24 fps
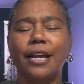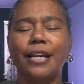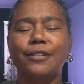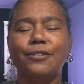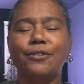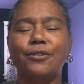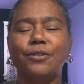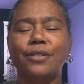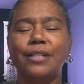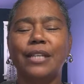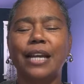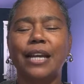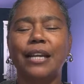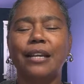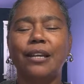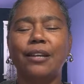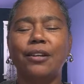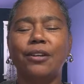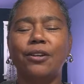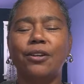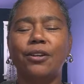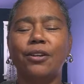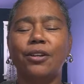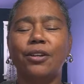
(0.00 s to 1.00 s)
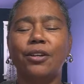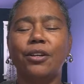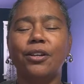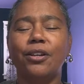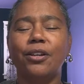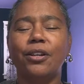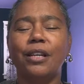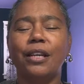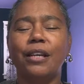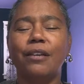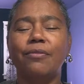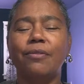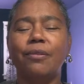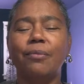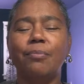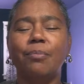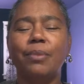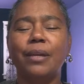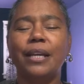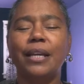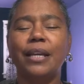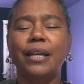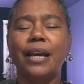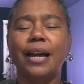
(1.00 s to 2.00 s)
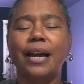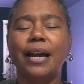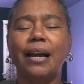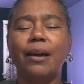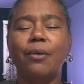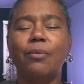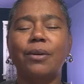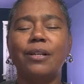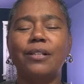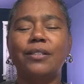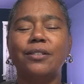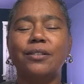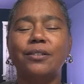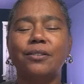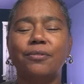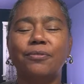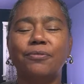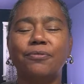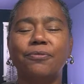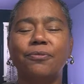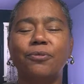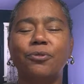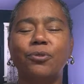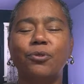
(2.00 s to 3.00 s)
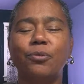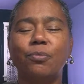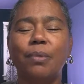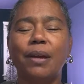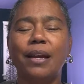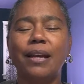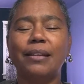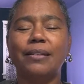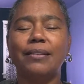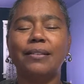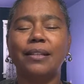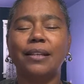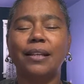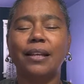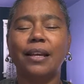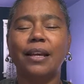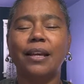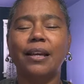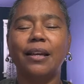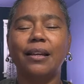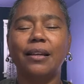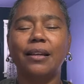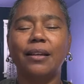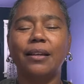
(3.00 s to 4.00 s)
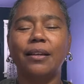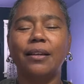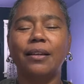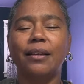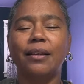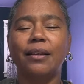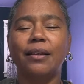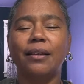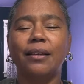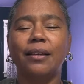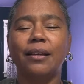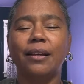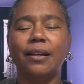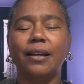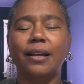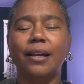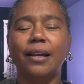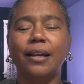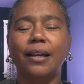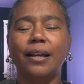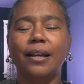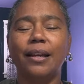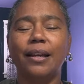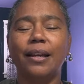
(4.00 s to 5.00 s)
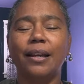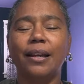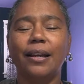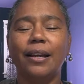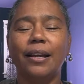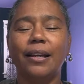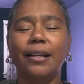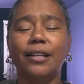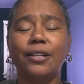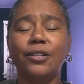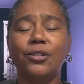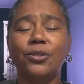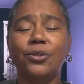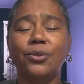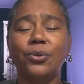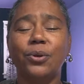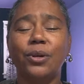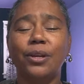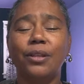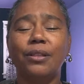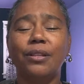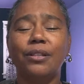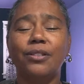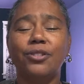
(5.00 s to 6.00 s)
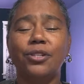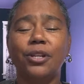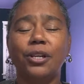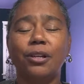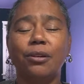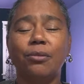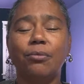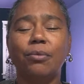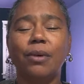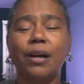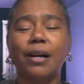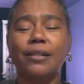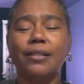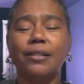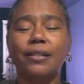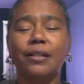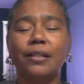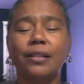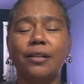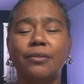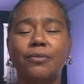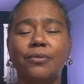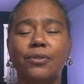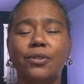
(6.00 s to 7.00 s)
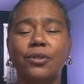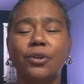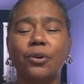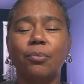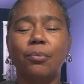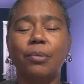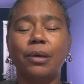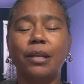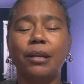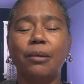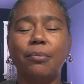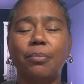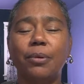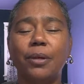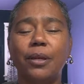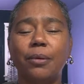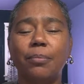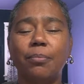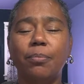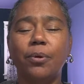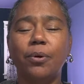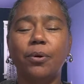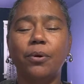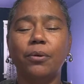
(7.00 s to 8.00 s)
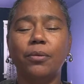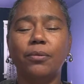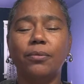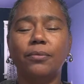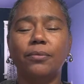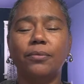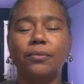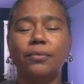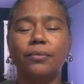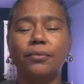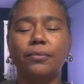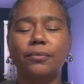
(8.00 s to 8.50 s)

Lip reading: Entertaining good could even be, I went to the food bank today and enjoyed the generosity of so many people.